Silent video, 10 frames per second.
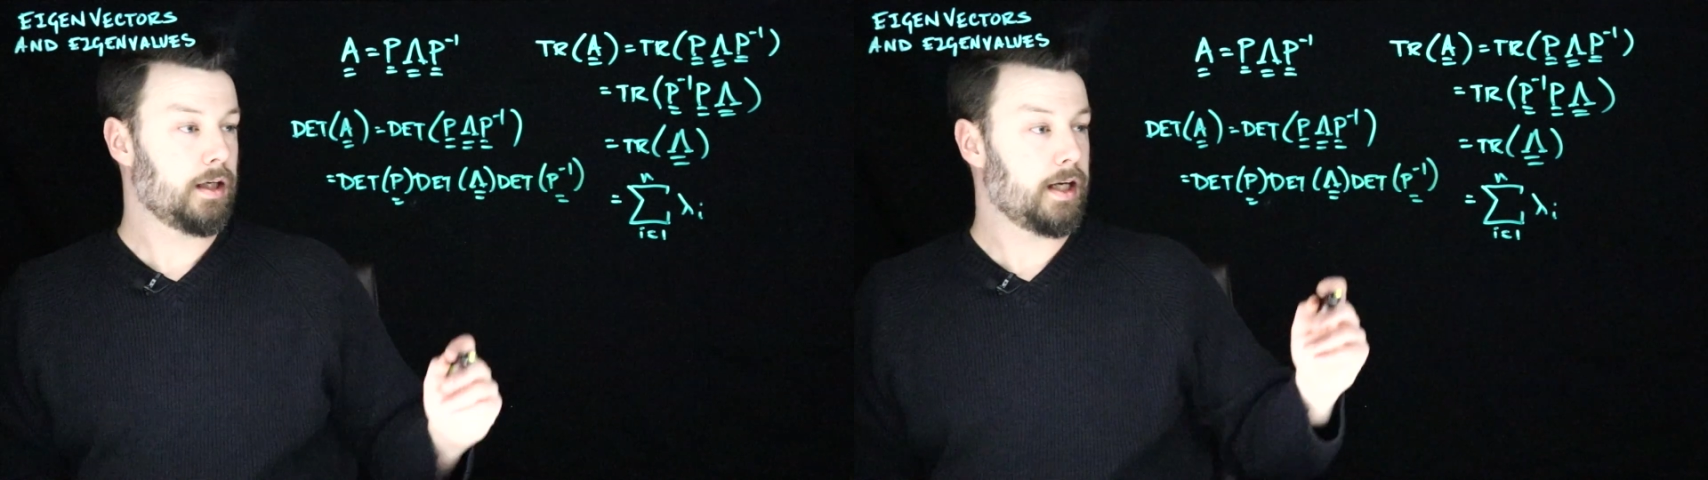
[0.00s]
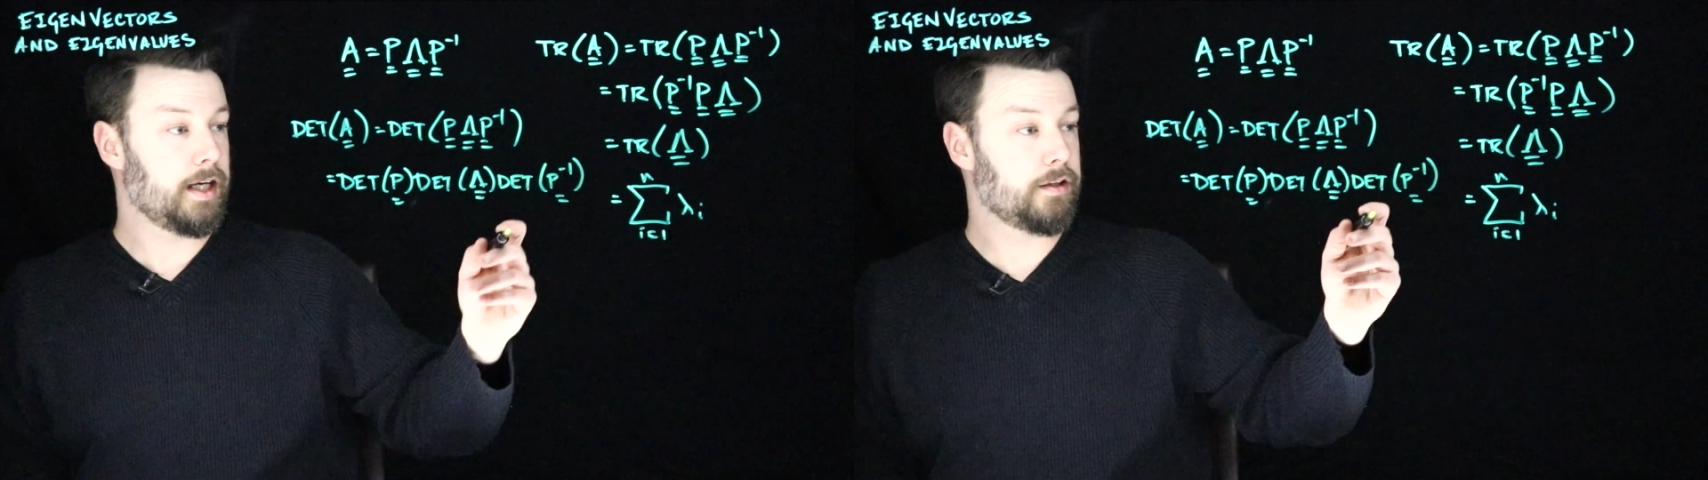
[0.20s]

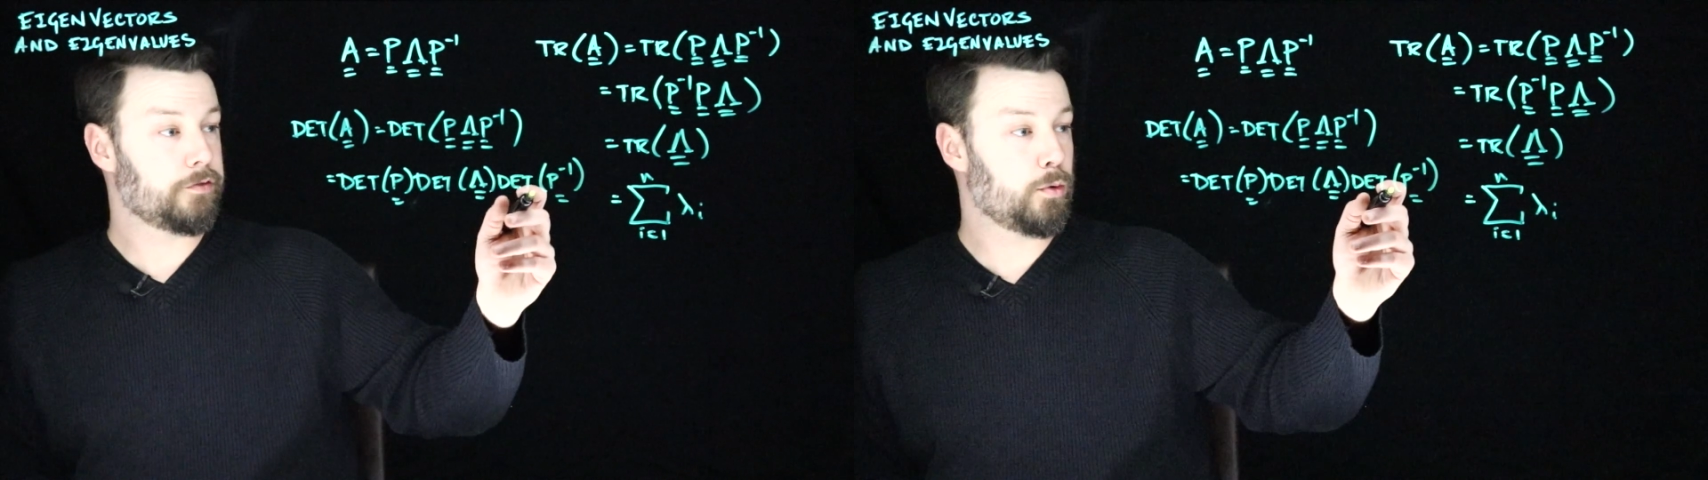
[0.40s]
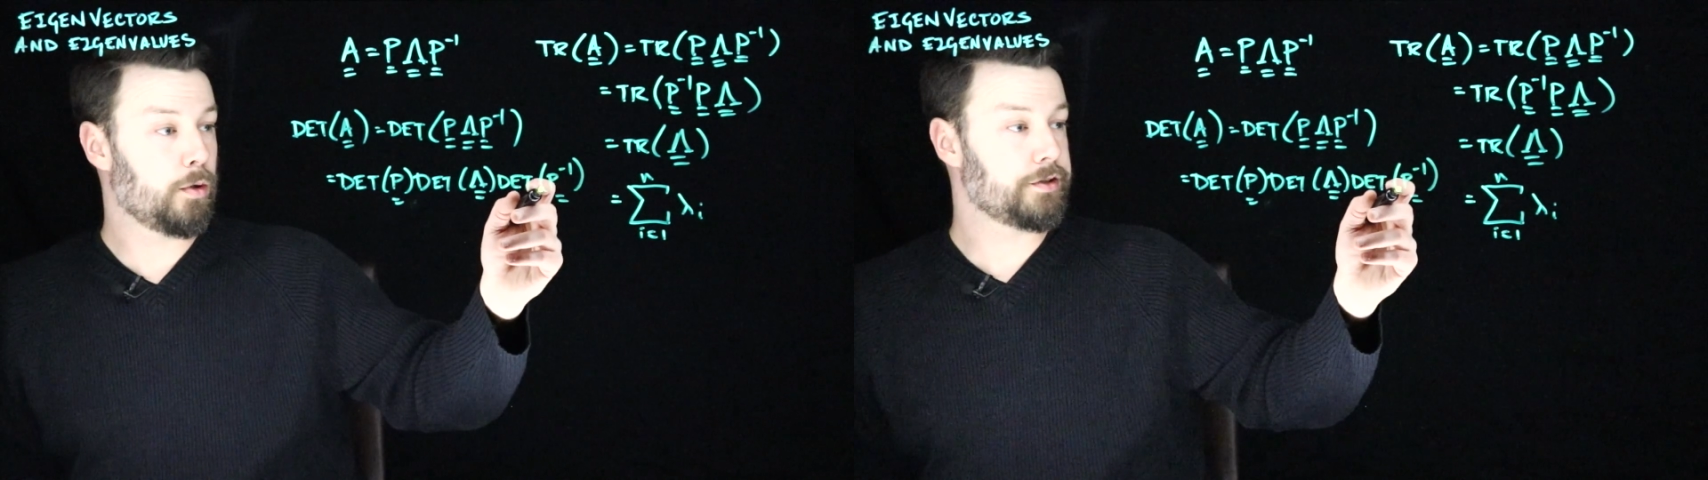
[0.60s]
And of
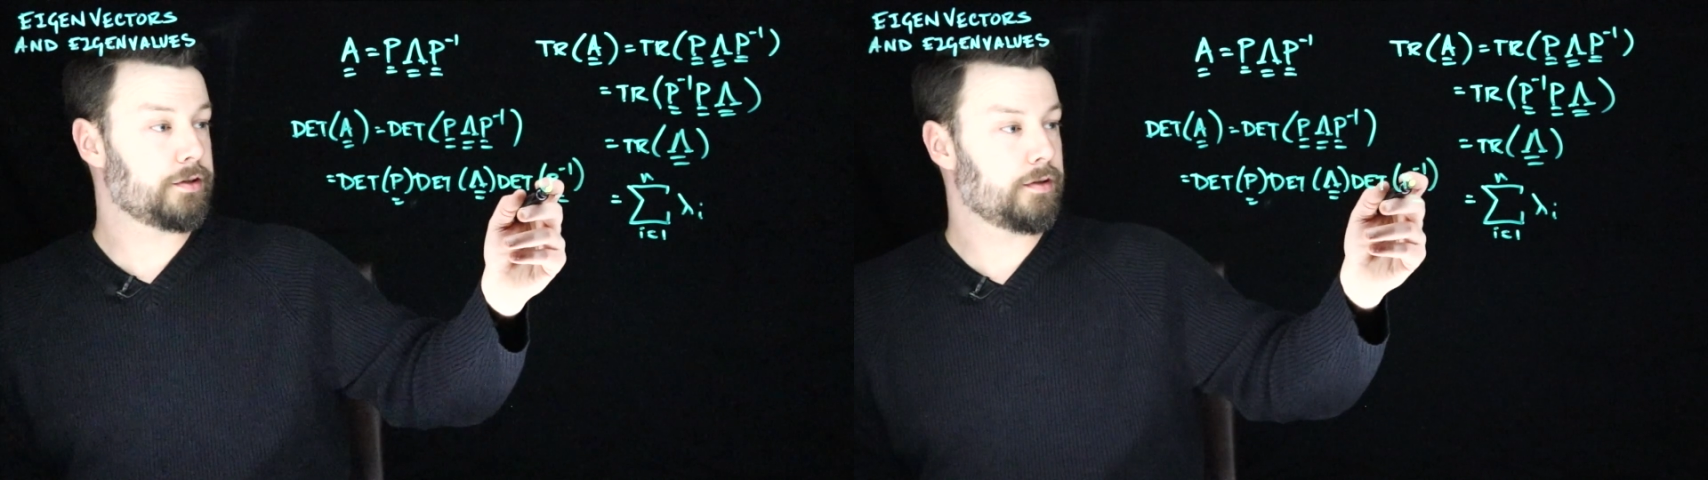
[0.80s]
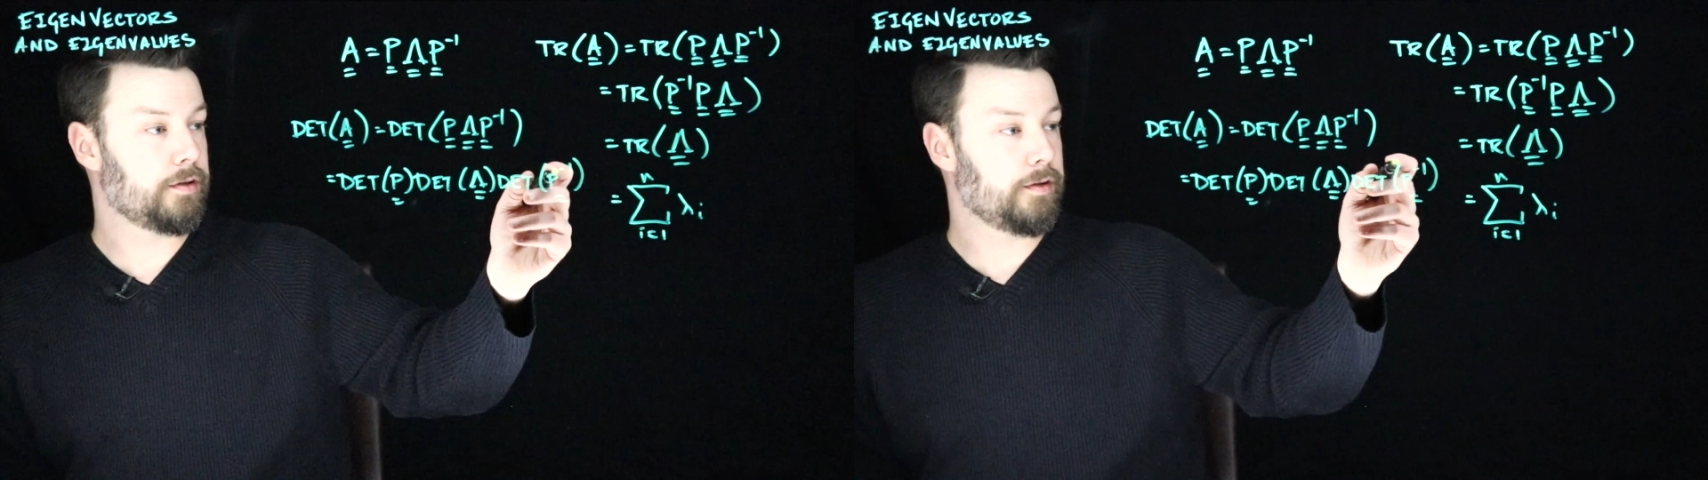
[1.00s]
course,
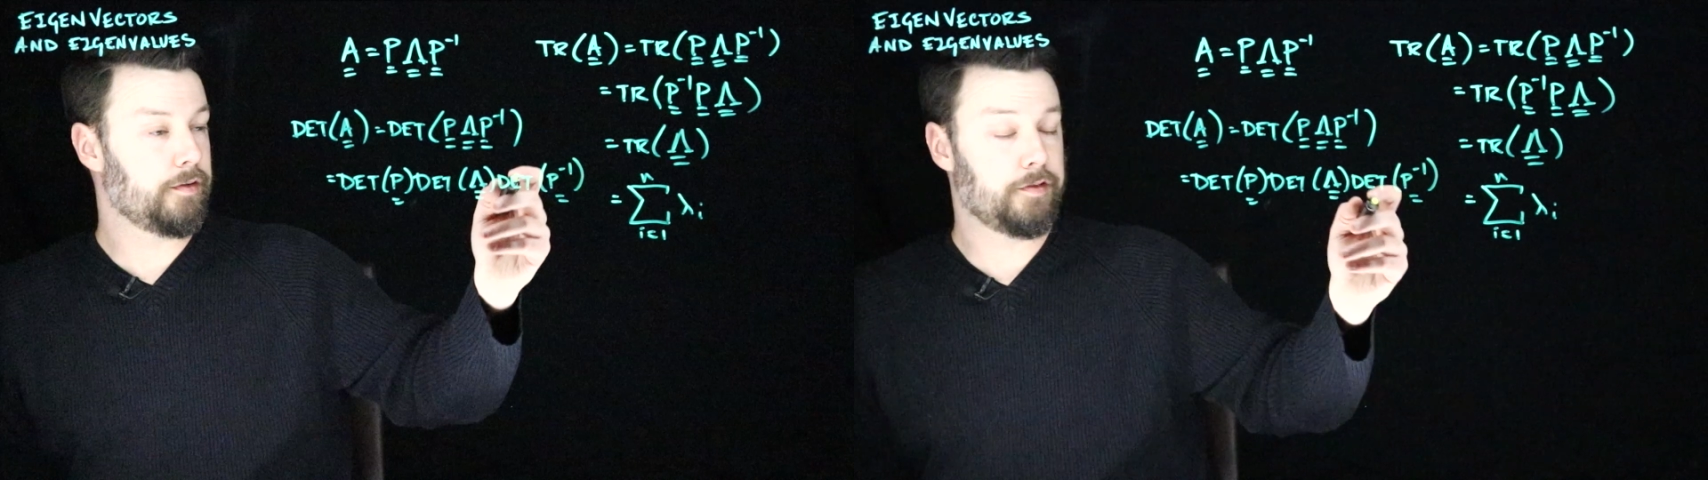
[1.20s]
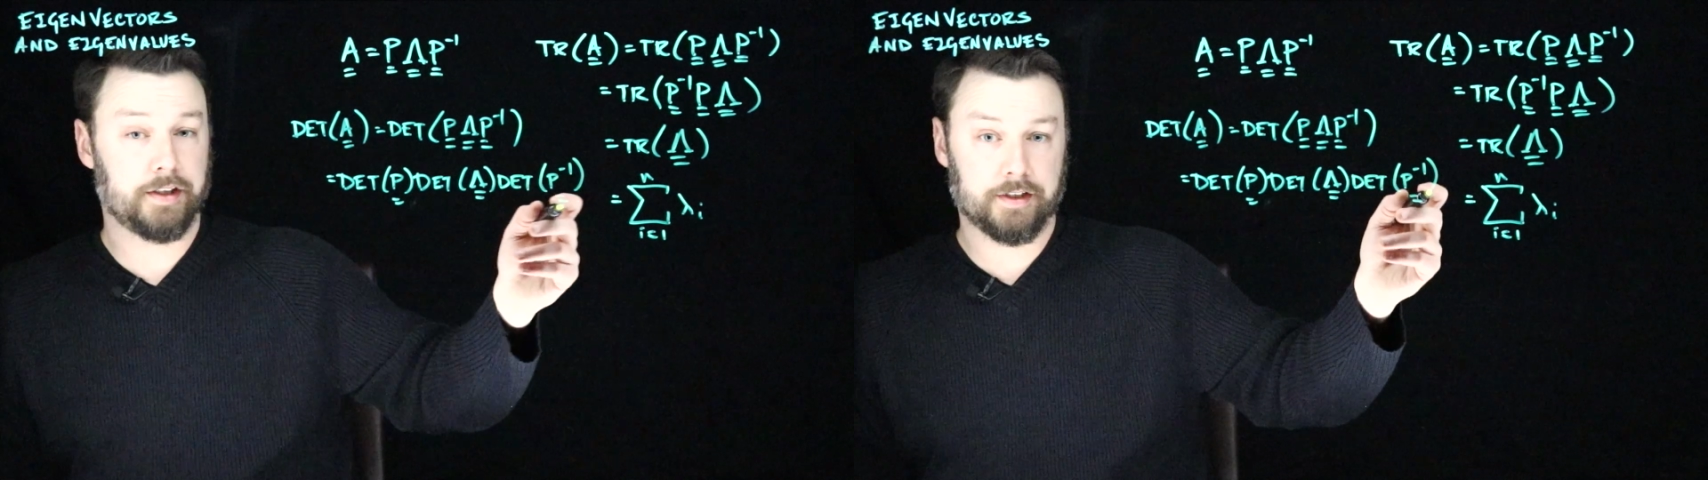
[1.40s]

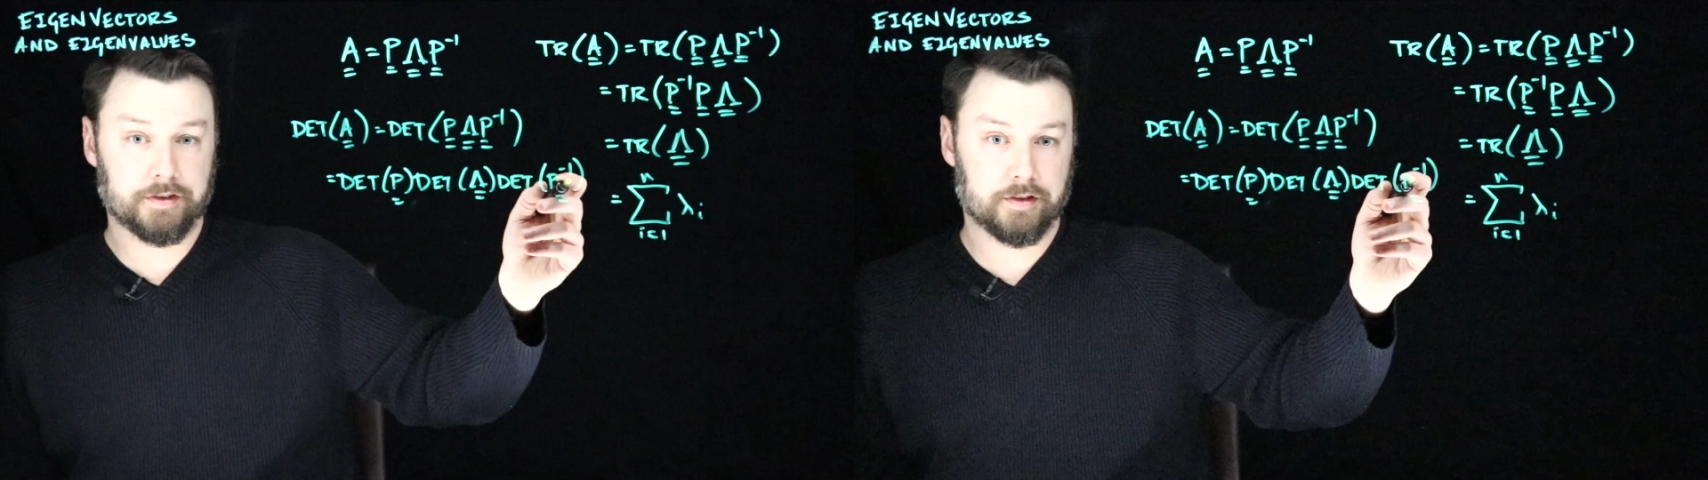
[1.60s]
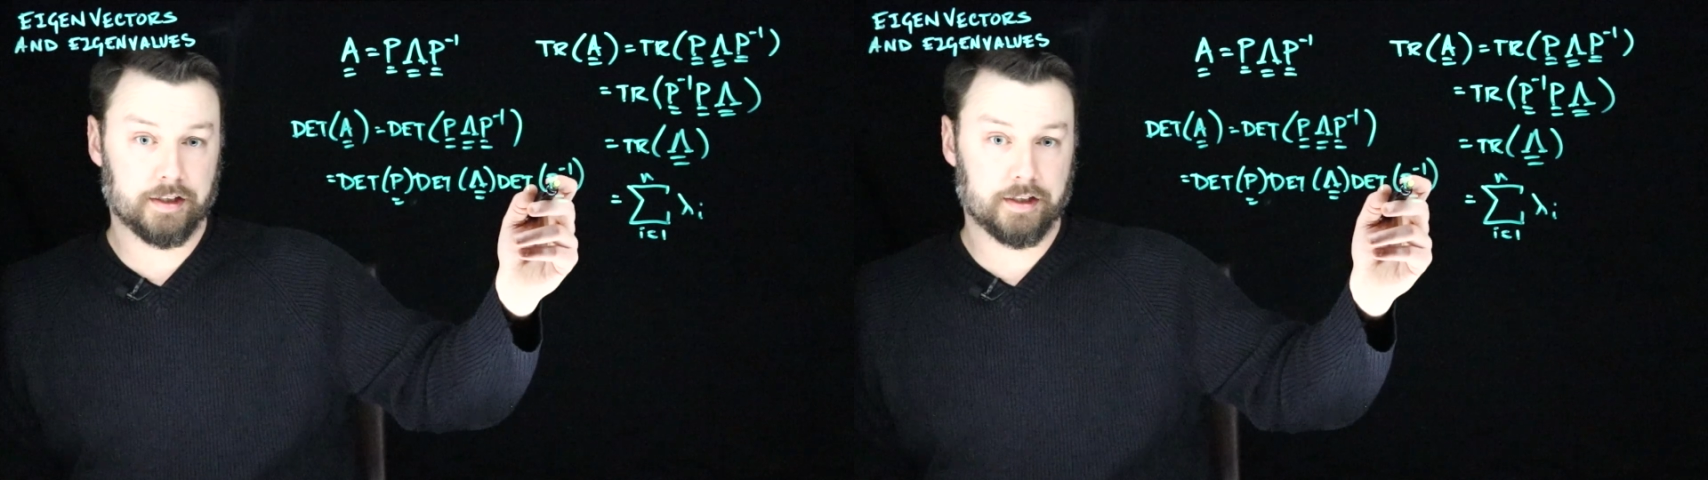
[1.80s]
this